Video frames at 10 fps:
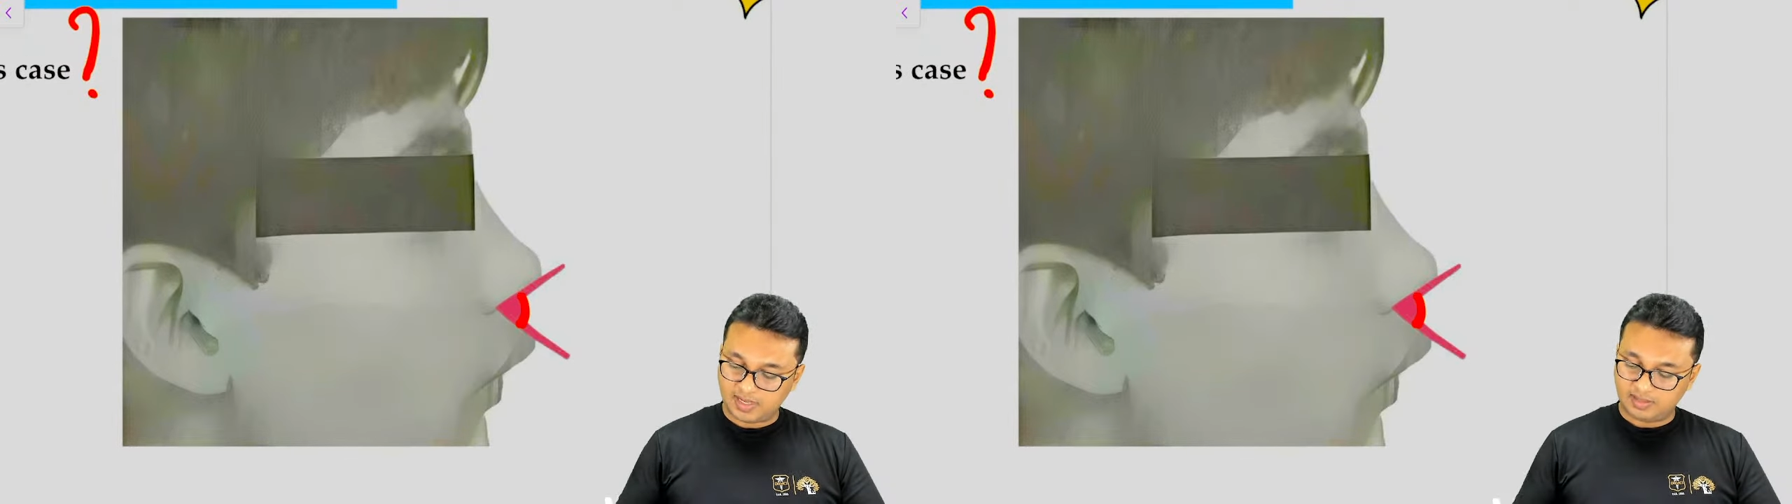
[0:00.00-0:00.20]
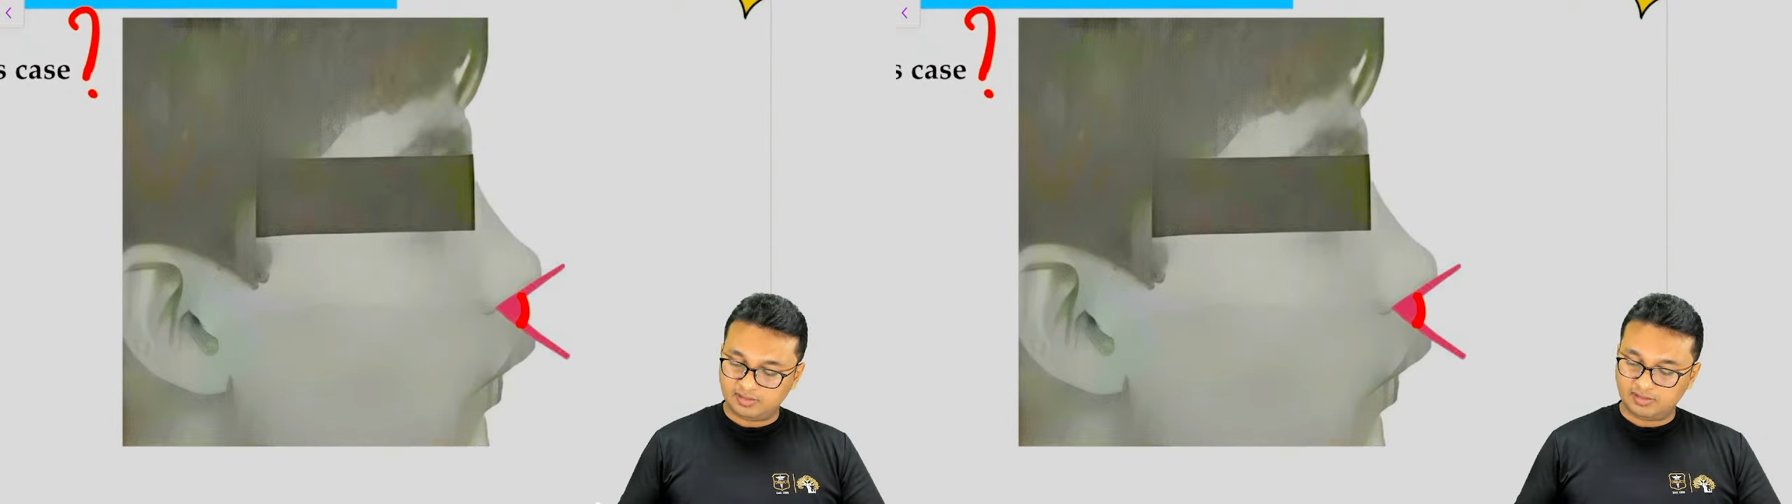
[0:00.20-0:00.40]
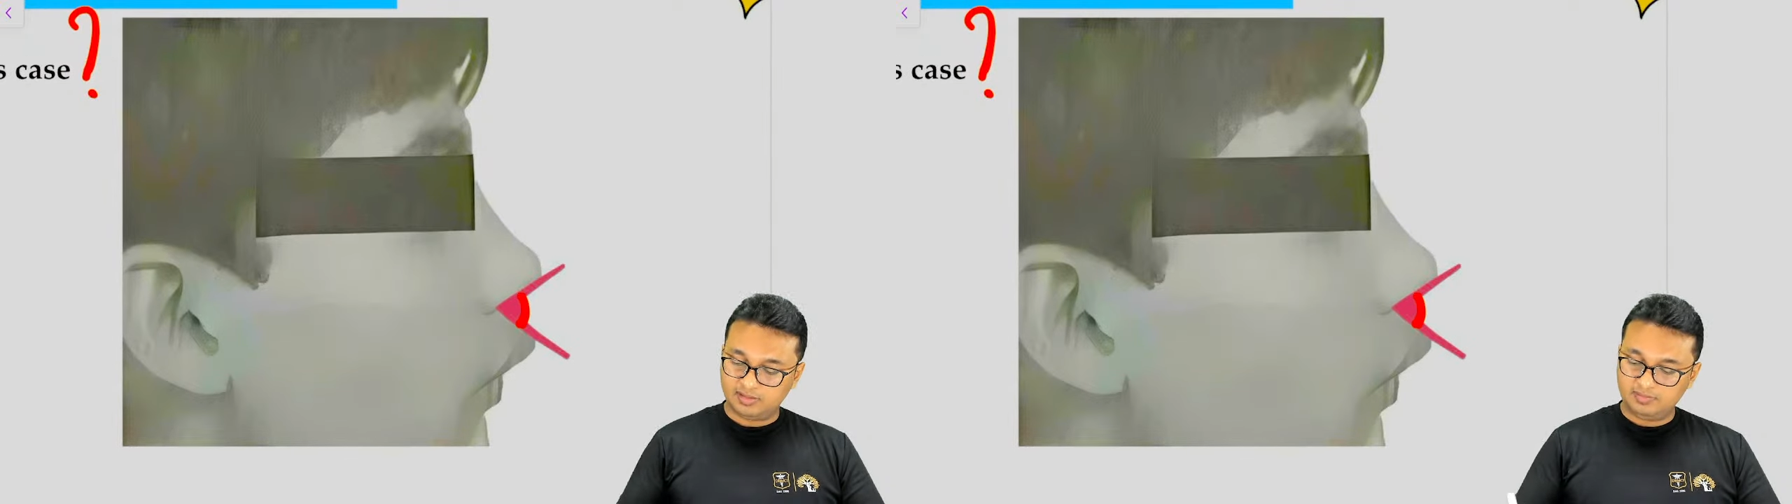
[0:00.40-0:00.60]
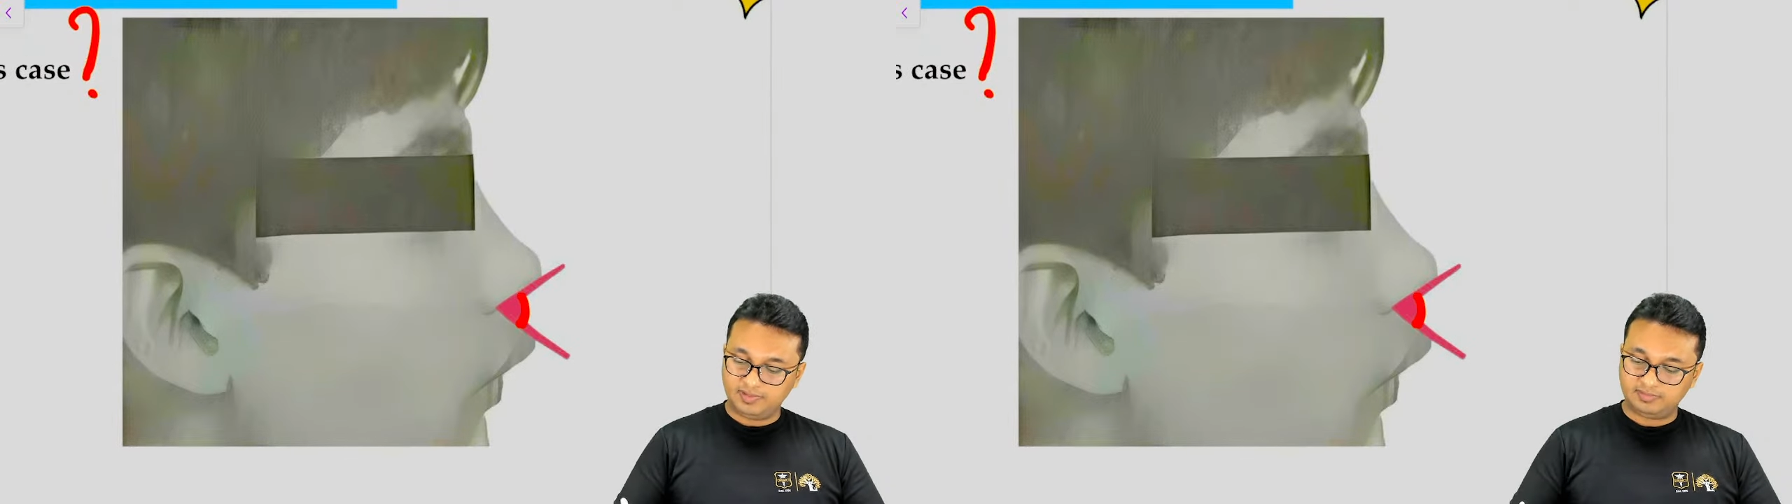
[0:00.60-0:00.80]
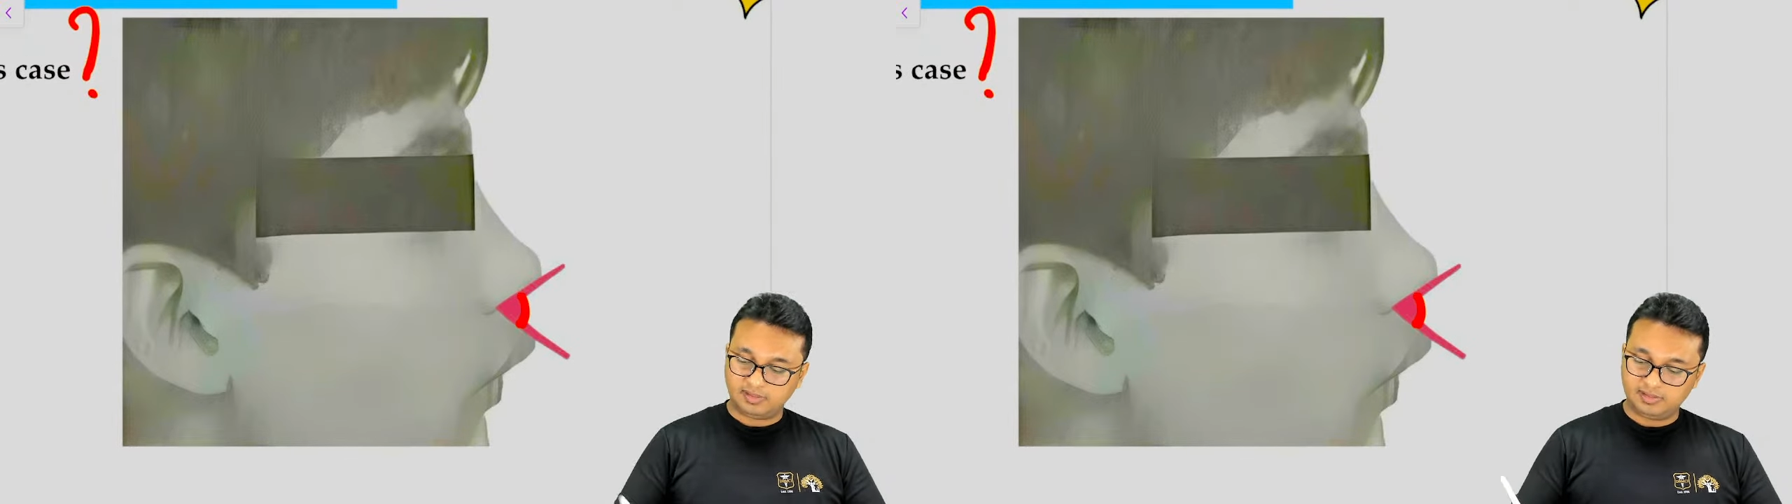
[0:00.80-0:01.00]
angle here
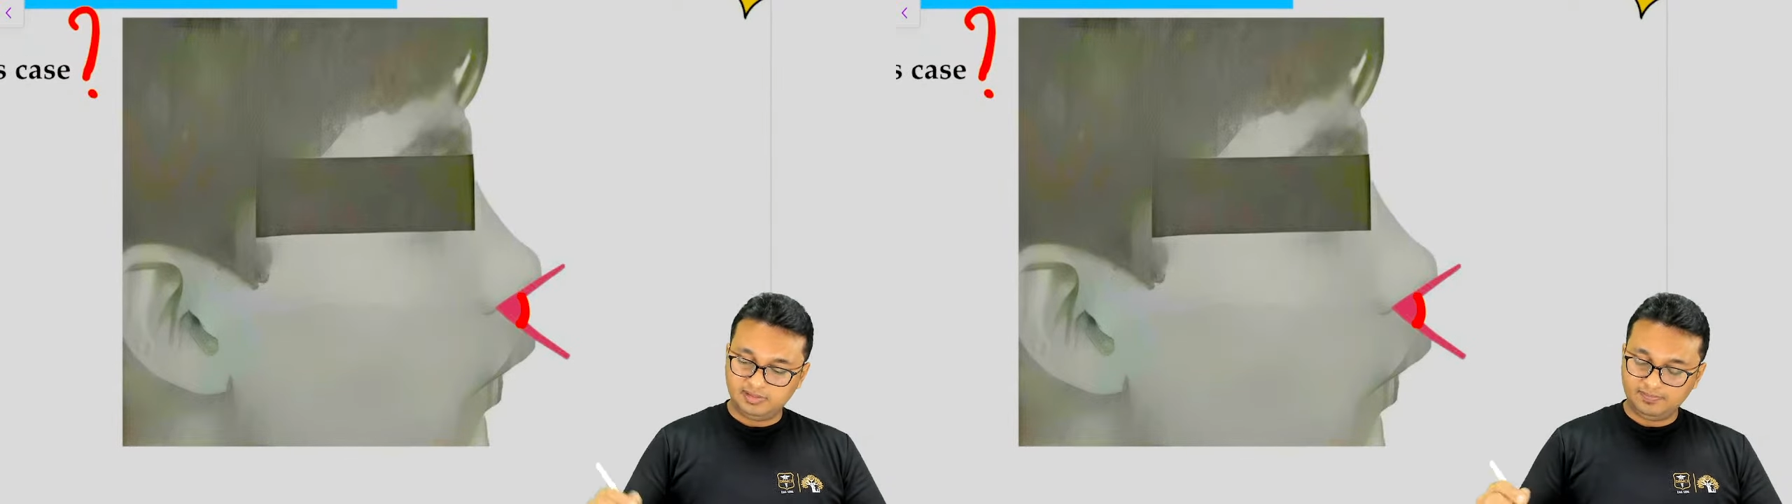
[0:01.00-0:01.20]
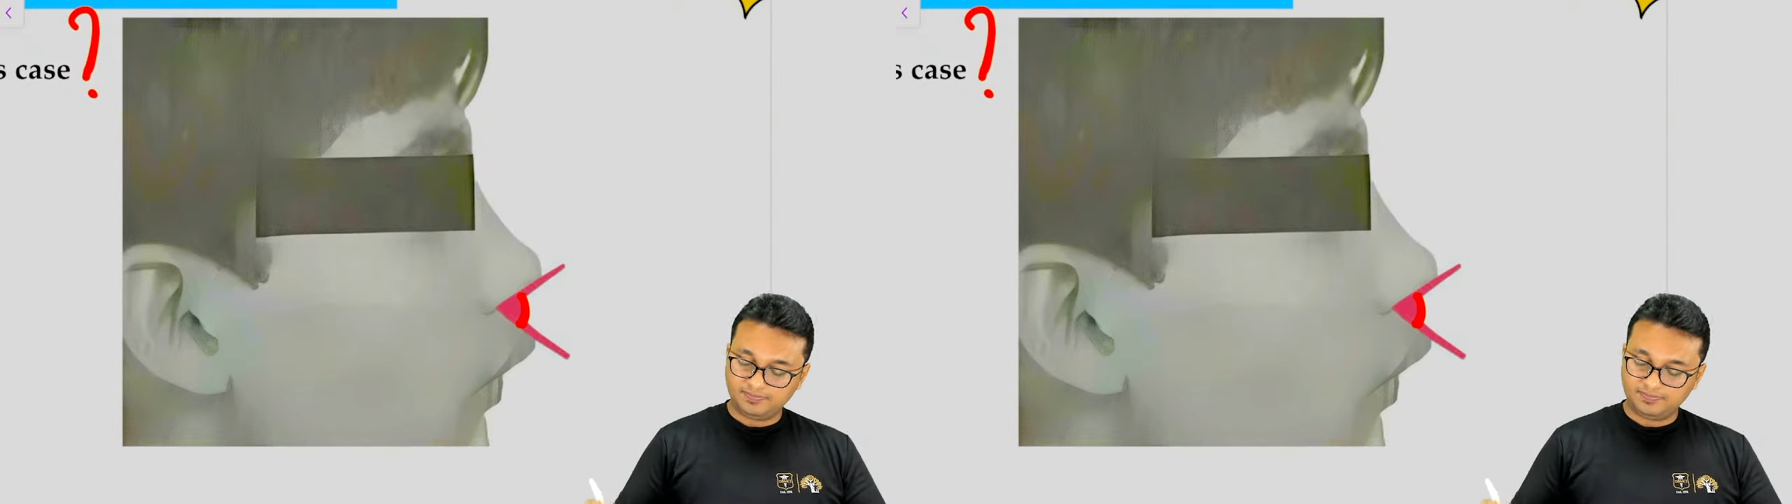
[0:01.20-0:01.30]
basically.